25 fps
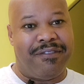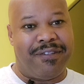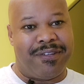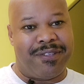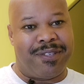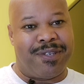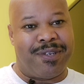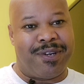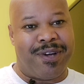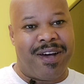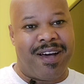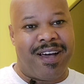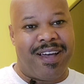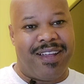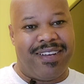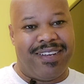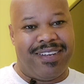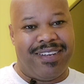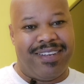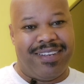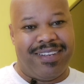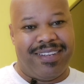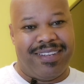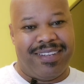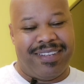as a God,
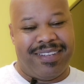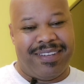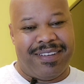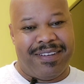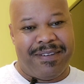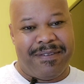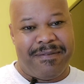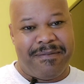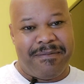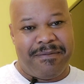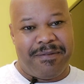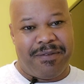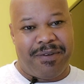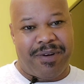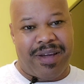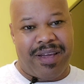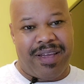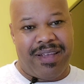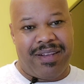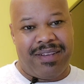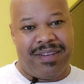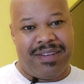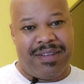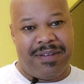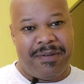
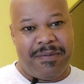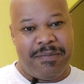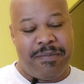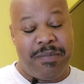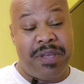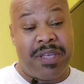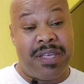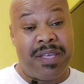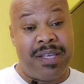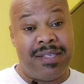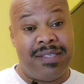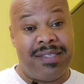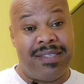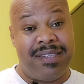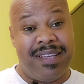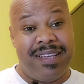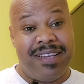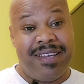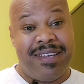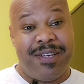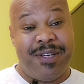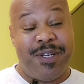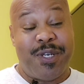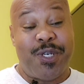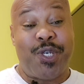right? Because
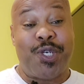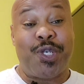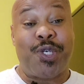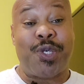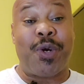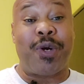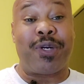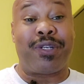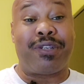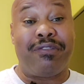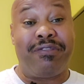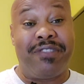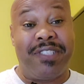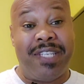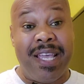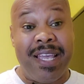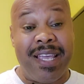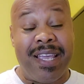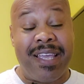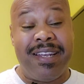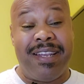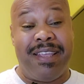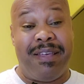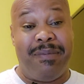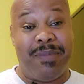short of
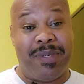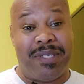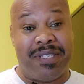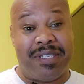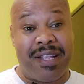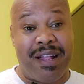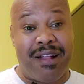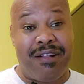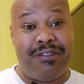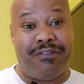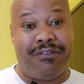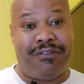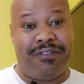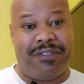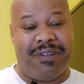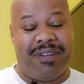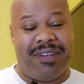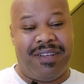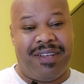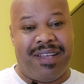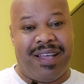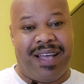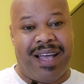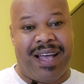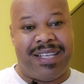taking himself
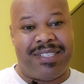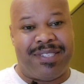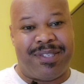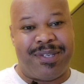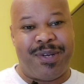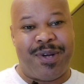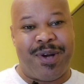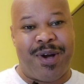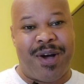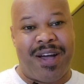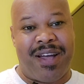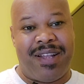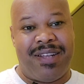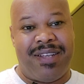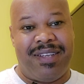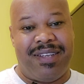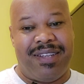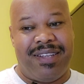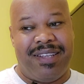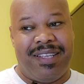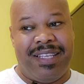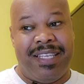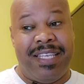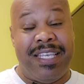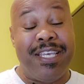as a God,
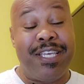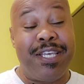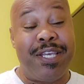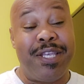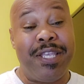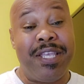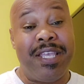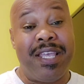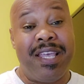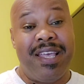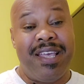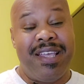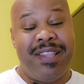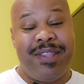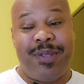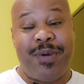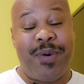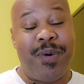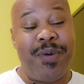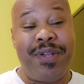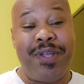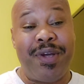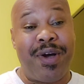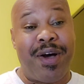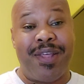the
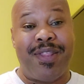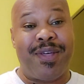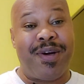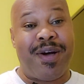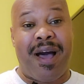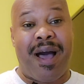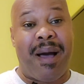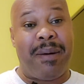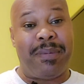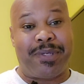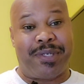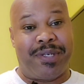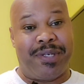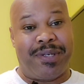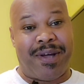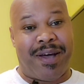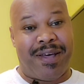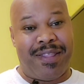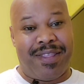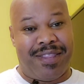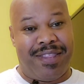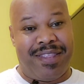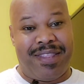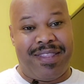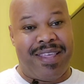only other option
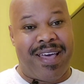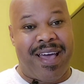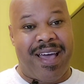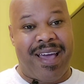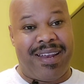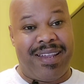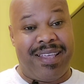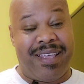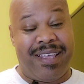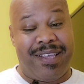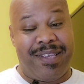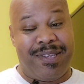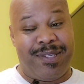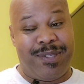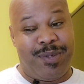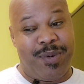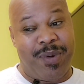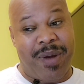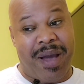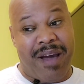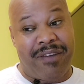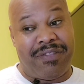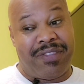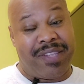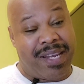other than that is you
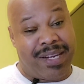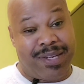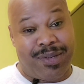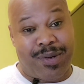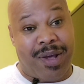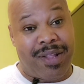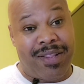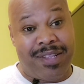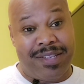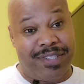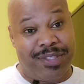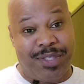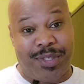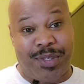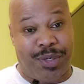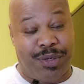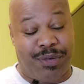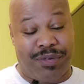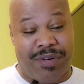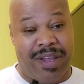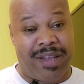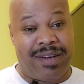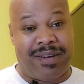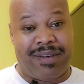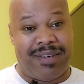have to acknowledge your
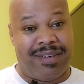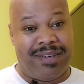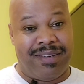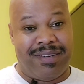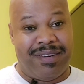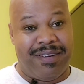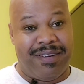creator,